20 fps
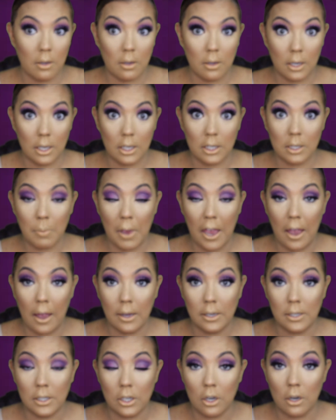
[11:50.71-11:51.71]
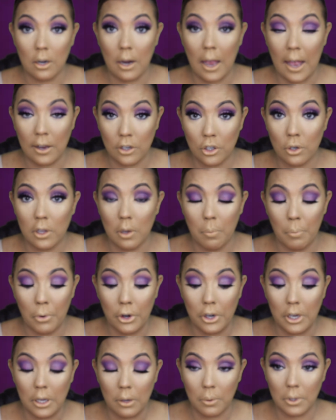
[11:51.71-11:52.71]
because my eyes are actually
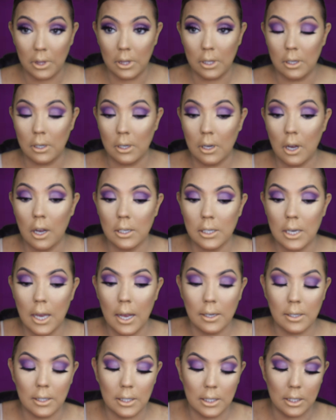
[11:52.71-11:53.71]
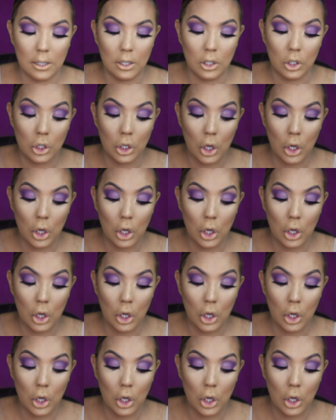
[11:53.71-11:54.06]
burning with the contacts.